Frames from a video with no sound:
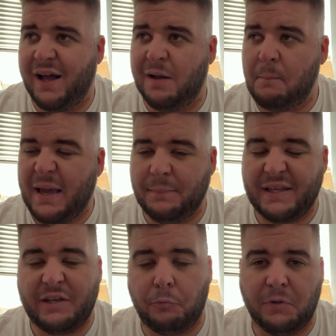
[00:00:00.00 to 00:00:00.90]
Maybe
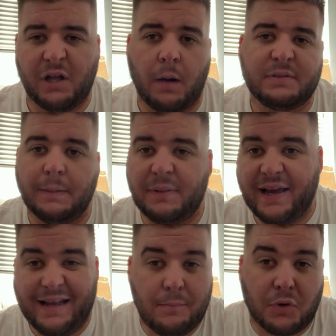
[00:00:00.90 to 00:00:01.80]
he will opt to
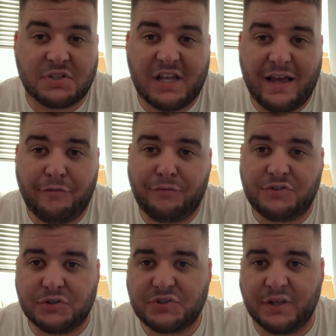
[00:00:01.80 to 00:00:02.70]
play it more safe
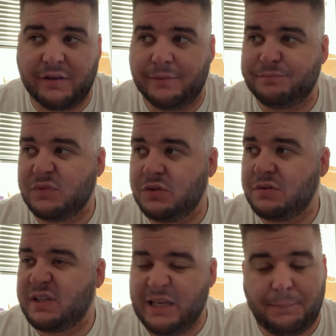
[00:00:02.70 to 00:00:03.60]
just to
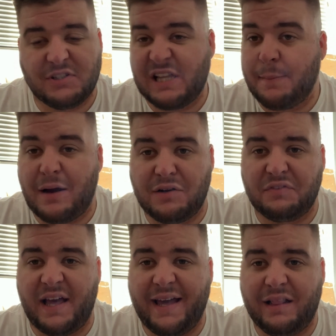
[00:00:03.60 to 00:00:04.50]
keep his name out
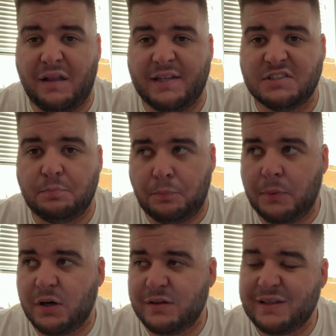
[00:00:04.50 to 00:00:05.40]
of the headlines.
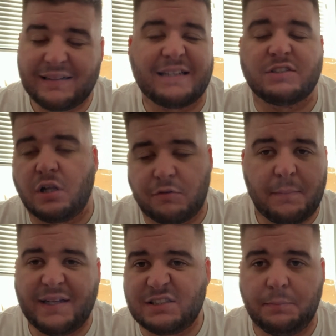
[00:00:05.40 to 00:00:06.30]
But that's all
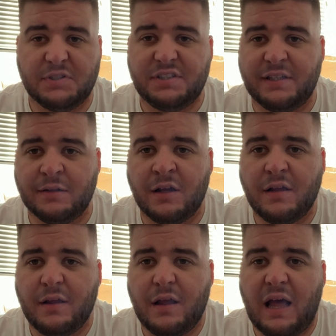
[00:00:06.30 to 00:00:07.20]
remains to be seen
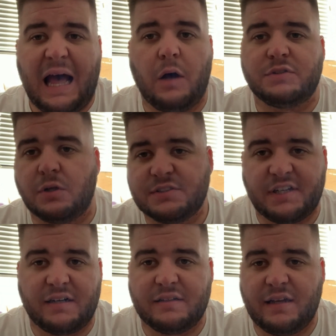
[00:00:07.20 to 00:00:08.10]
how
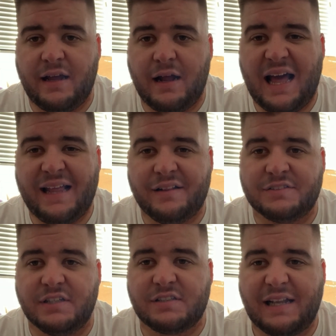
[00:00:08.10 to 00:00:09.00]
Solskjaer
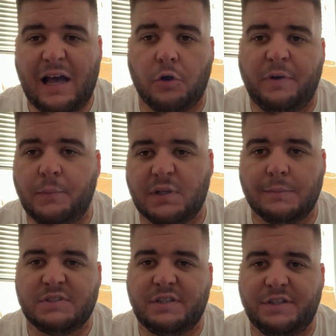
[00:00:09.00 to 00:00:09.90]
handles this and how Greenwood
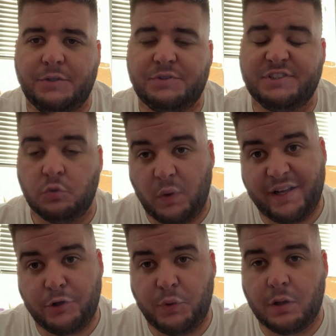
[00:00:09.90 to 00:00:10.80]
comes into the new season with
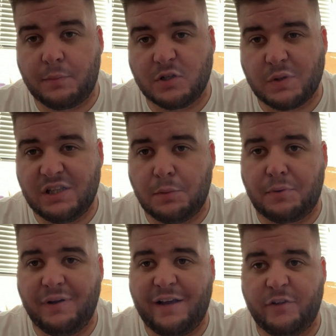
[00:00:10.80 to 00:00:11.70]
a new number as well,
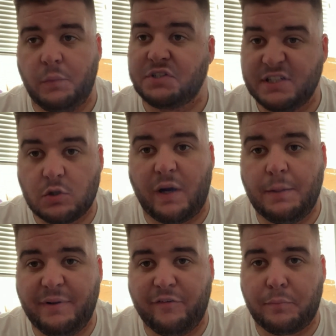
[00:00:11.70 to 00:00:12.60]
number 11, which is quite a
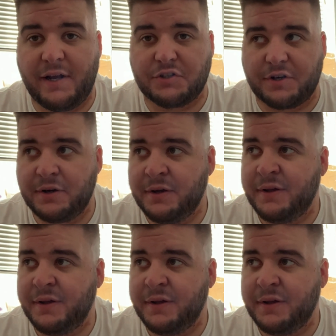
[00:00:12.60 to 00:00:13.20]
bit of pressure.